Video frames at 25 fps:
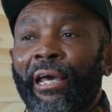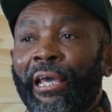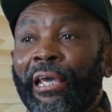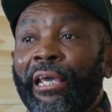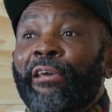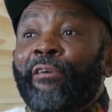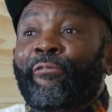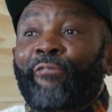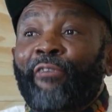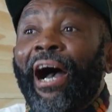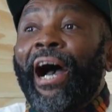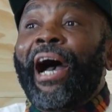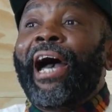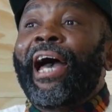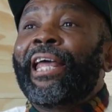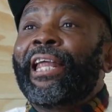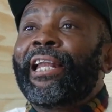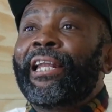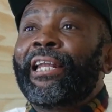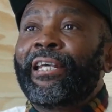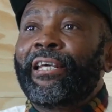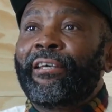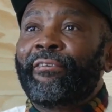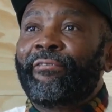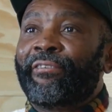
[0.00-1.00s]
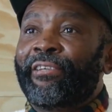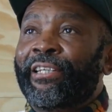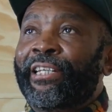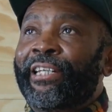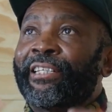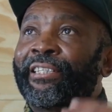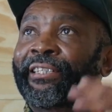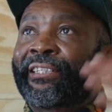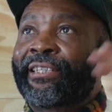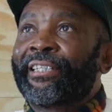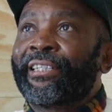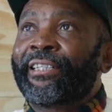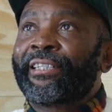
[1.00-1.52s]
If I live in
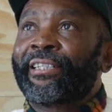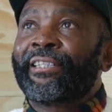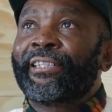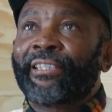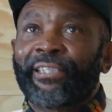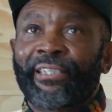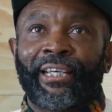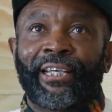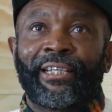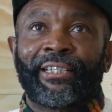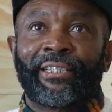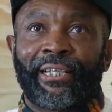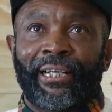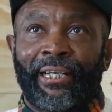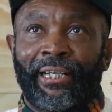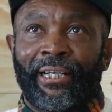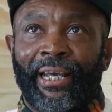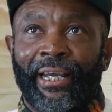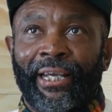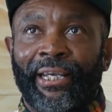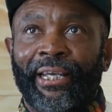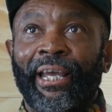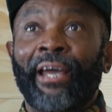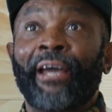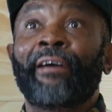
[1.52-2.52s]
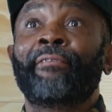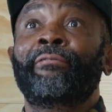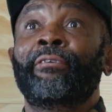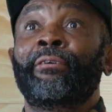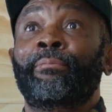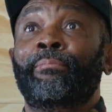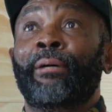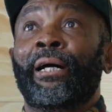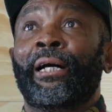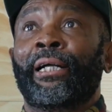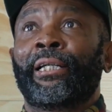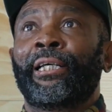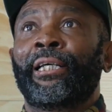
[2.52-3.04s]
the city center like
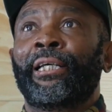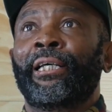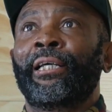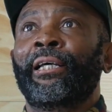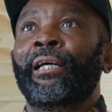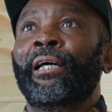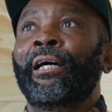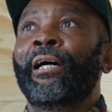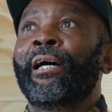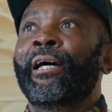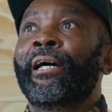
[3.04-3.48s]
everybody,